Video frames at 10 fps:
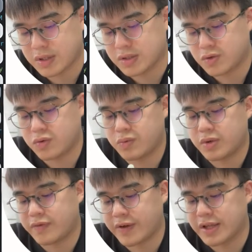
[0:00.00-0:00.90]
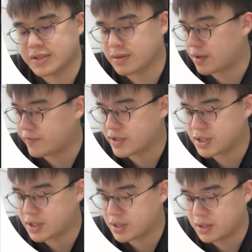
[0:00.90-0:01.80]
these two would have cancelled off each
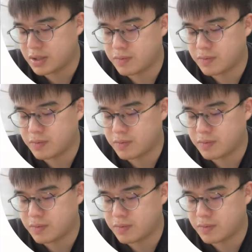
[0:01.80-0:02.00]
other.